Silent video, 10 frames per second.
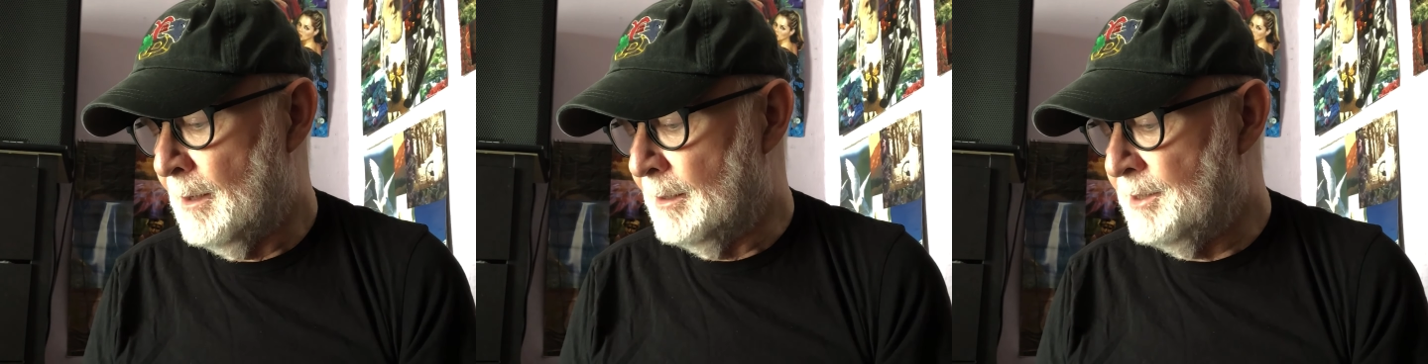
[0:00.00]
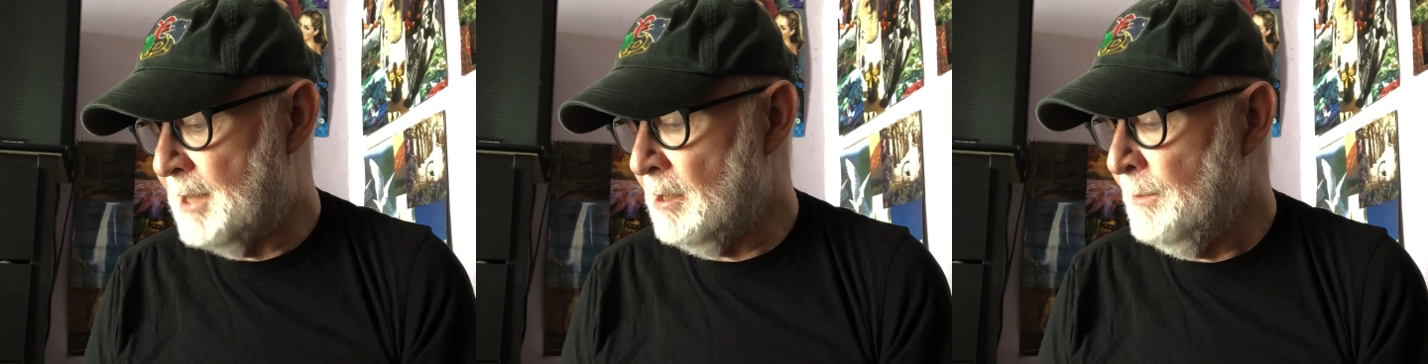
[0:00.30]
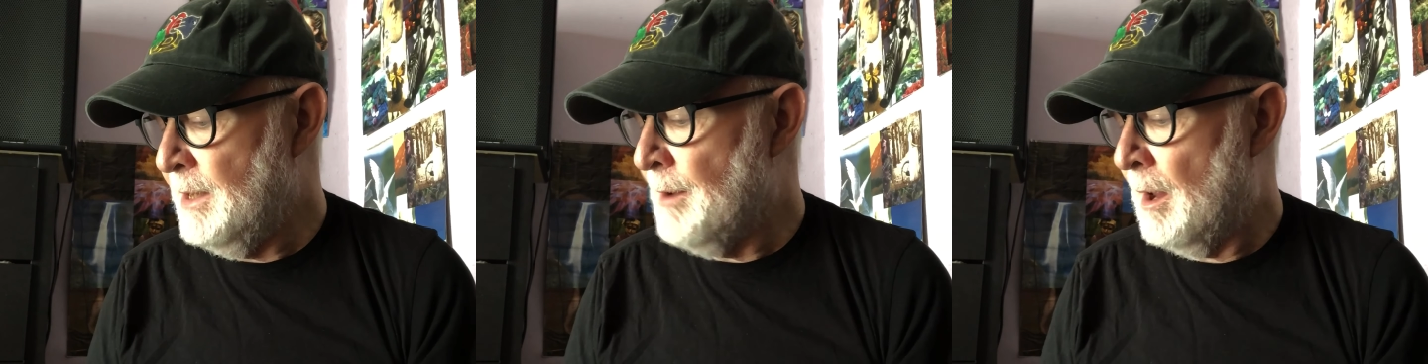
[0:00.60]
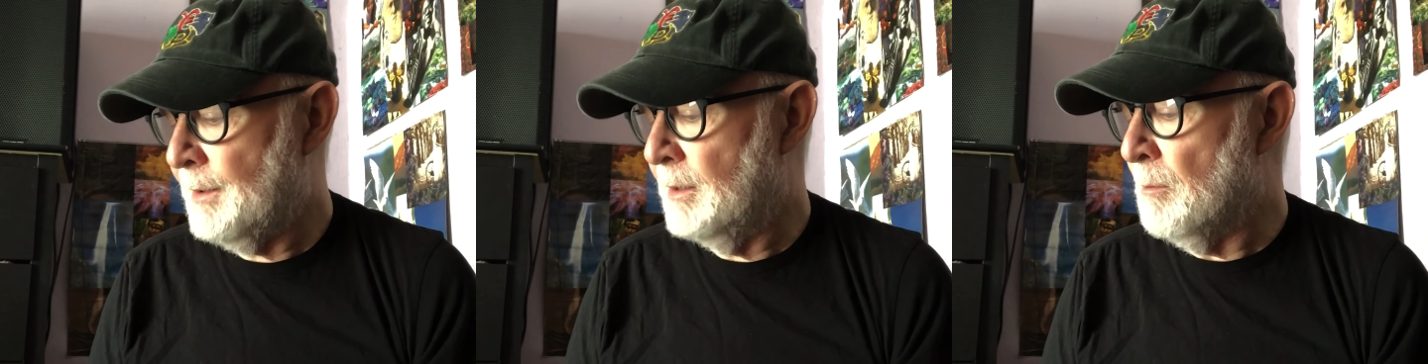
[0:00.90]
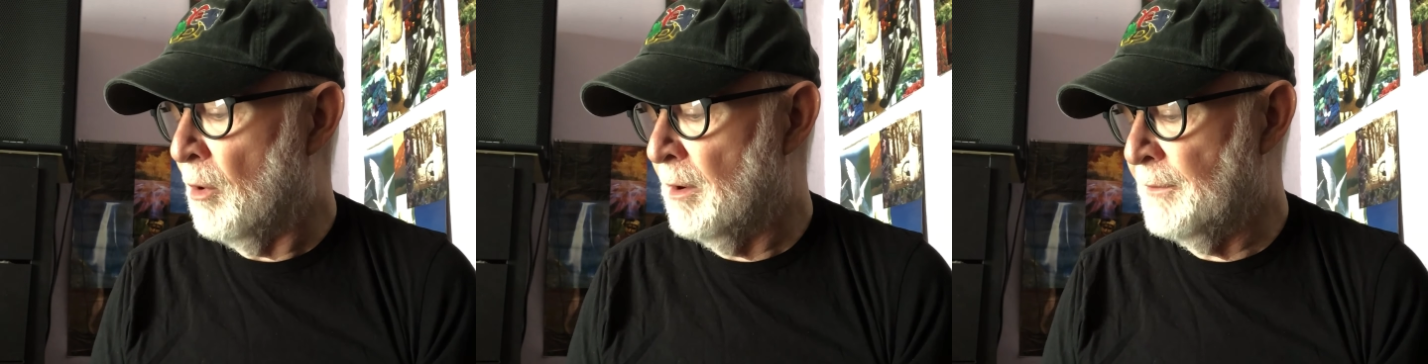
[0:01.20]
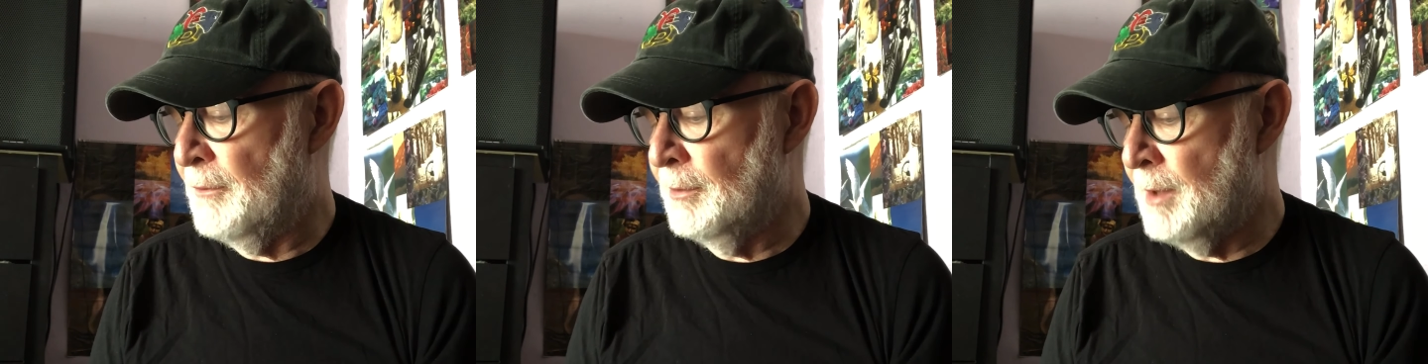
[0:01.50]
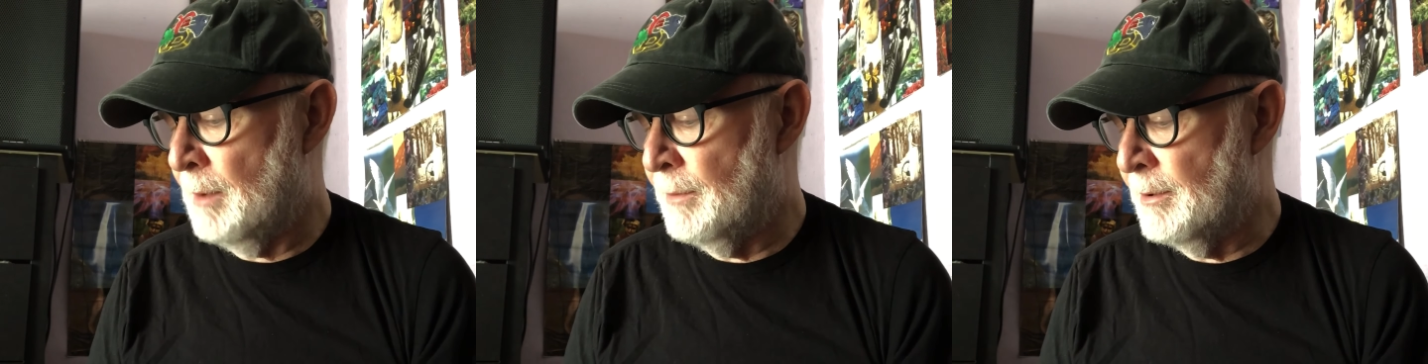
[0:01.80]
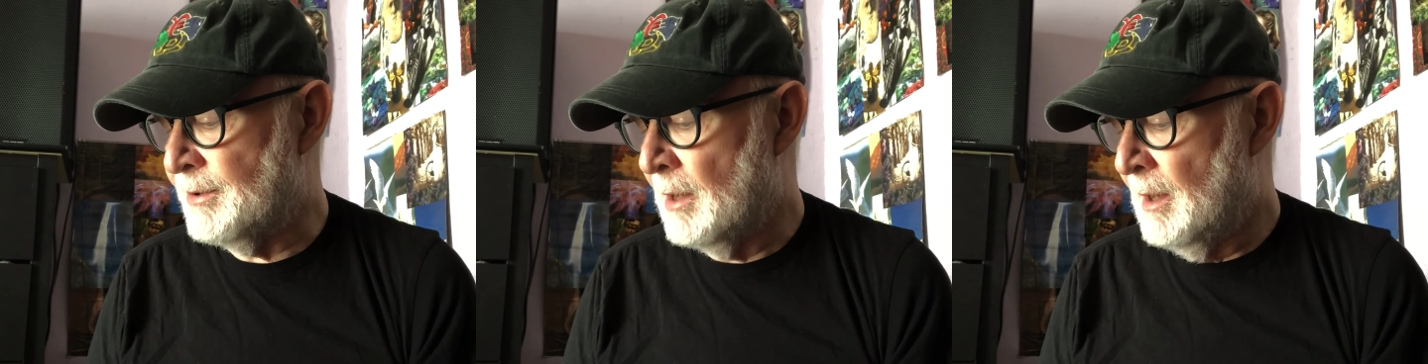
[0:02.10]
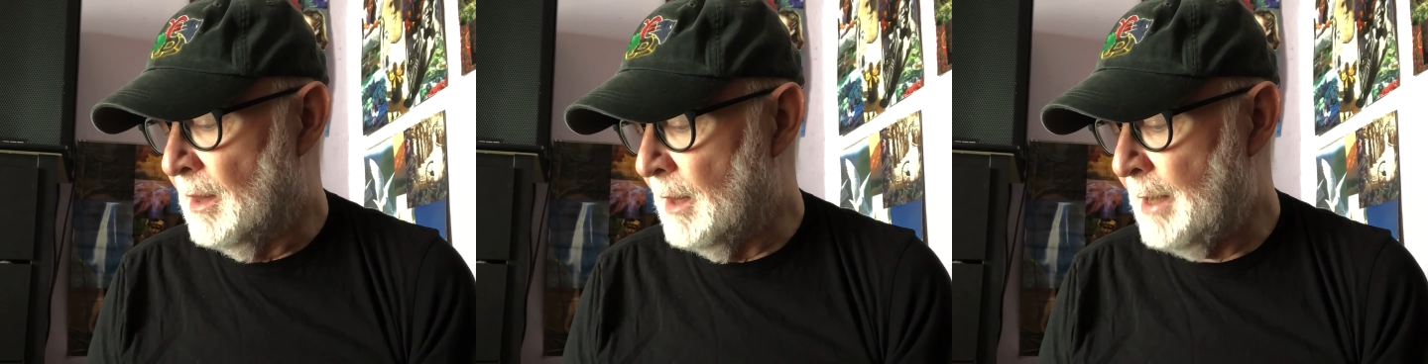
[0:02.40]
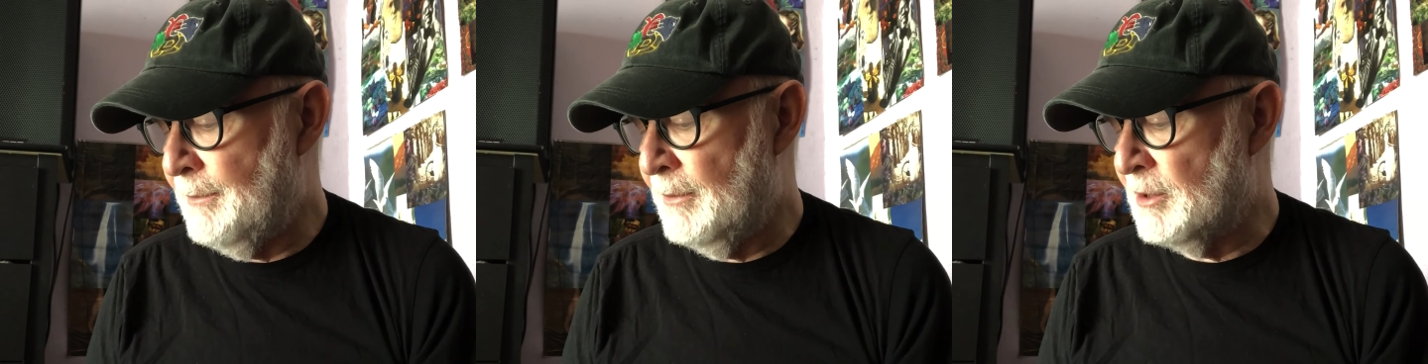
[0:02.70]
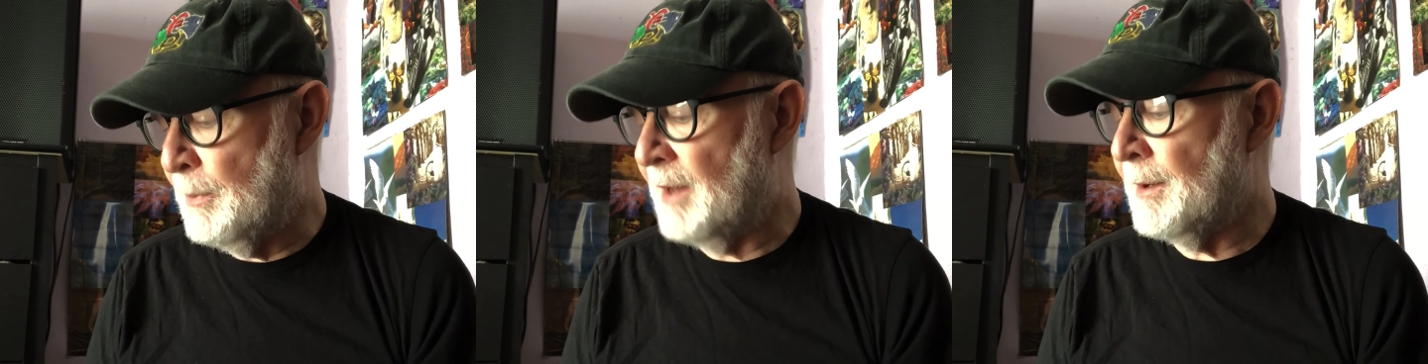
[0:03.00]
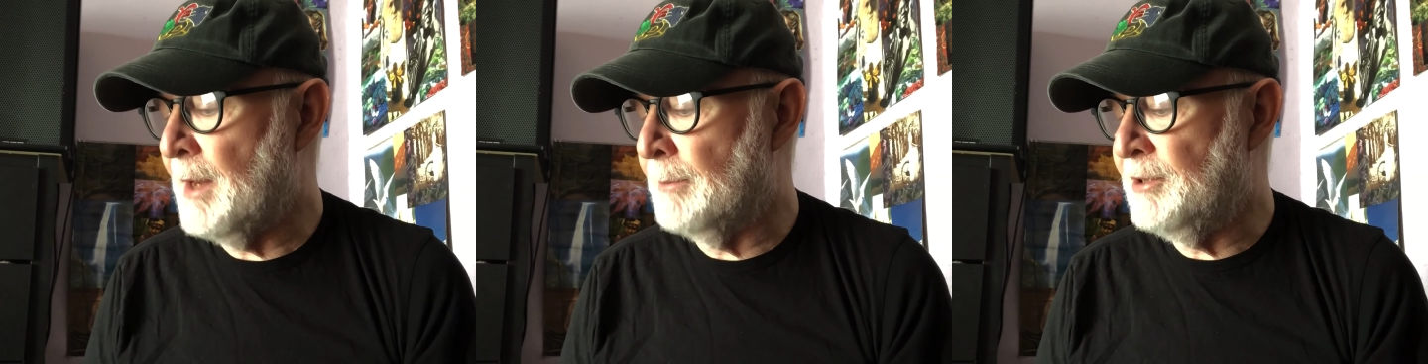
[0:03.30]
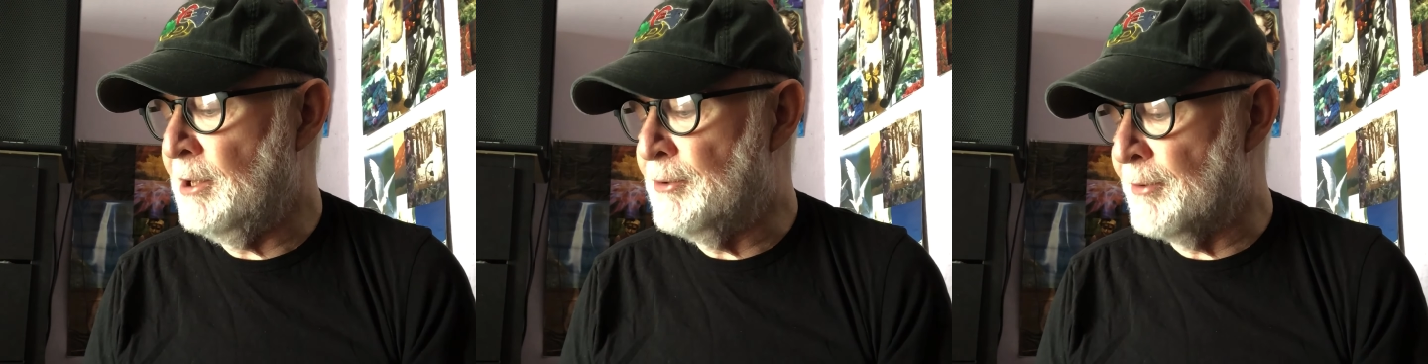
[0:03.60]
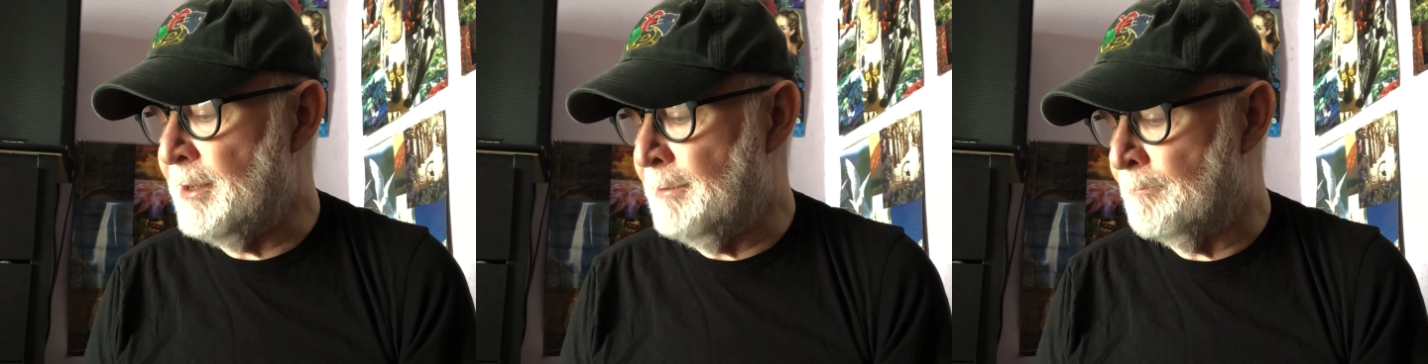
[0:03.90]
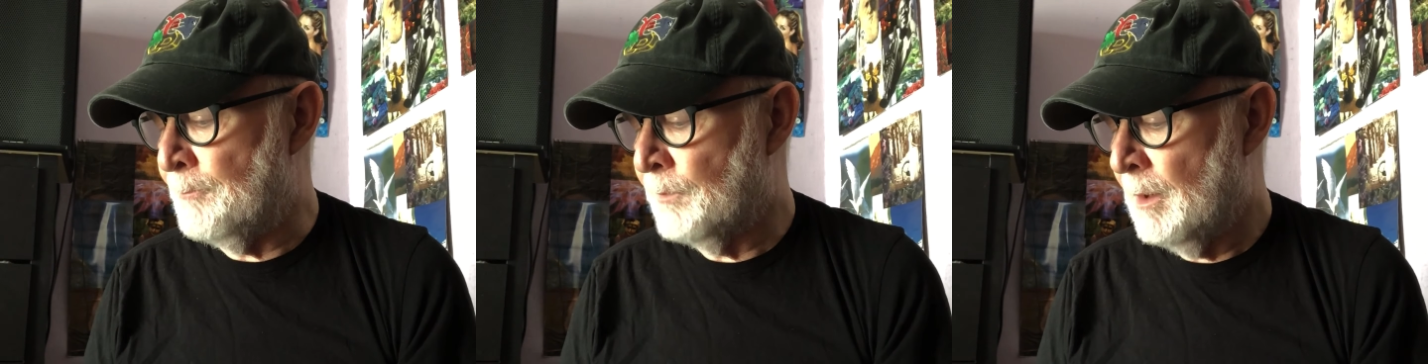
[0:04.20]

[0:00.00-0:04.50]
Tell me not in mournful numbers life is but an empty dream,